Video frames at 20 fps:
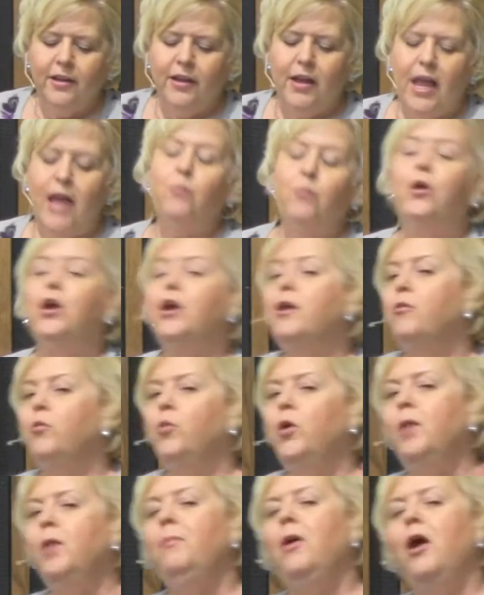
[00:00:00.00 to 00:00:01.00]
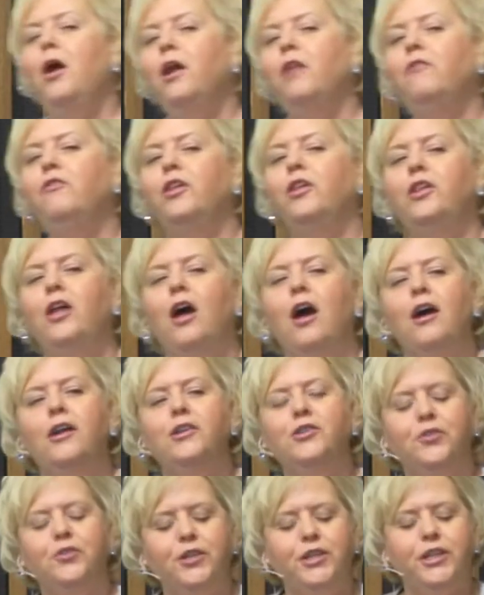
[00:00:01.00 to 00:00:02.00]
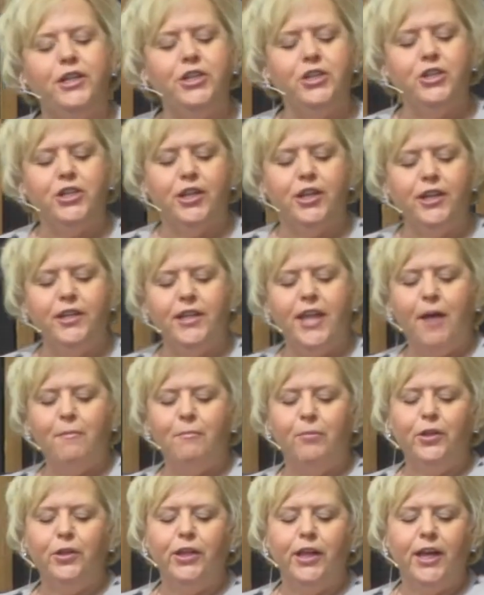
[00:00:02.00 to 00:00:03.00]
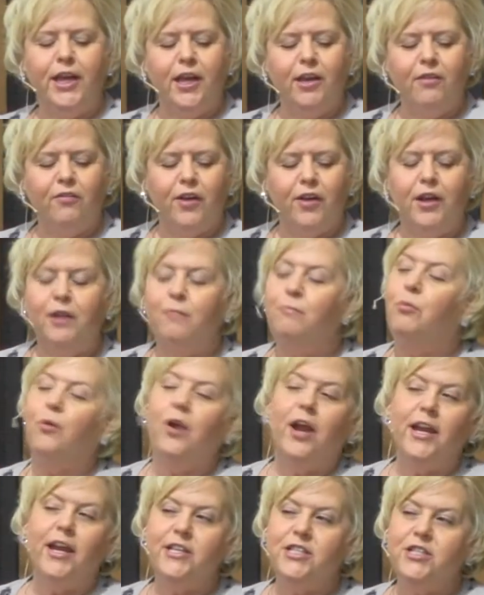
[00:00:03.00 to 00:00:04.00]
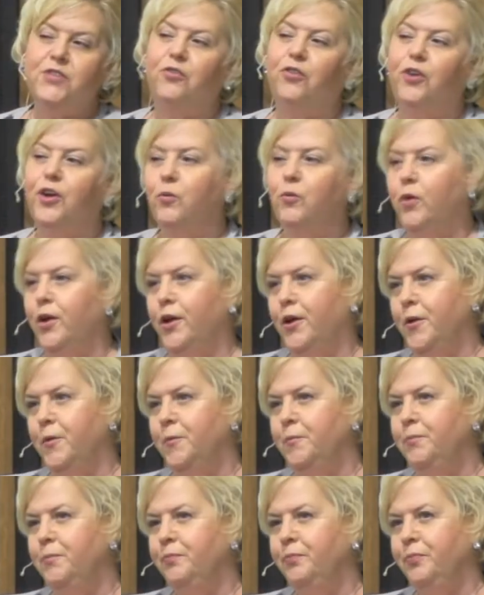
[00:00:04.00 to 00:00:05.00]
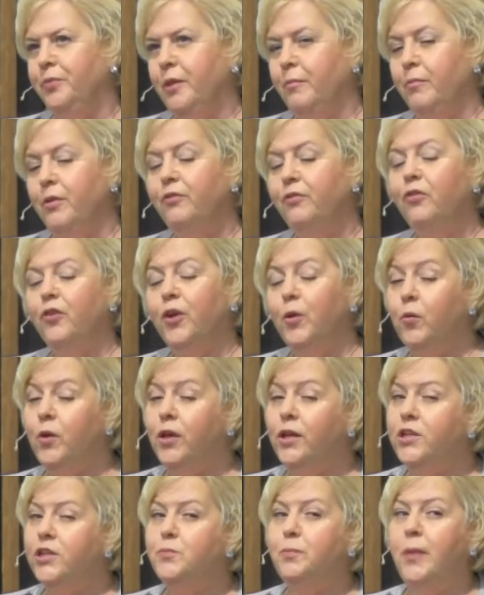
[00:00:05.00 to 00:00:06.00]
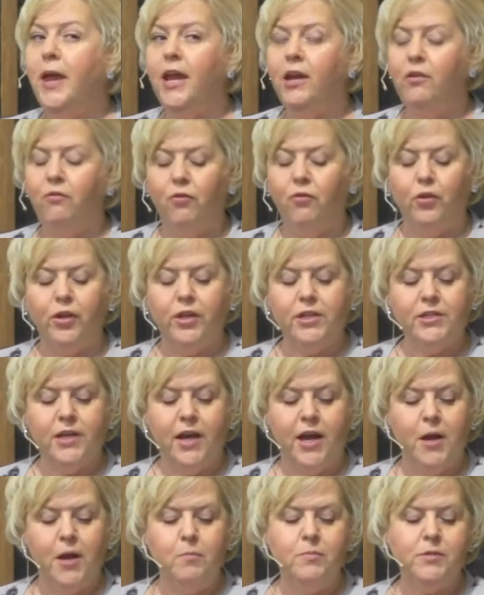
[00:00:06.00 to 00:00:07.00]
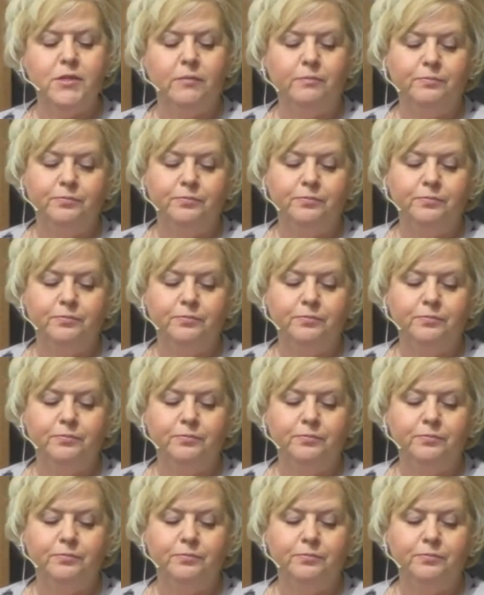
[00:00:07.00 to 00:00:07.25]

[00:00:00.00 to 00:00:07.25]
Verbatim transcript: And we're, we're part of a long tradition that believe and embrace free will. But free will is painful at times.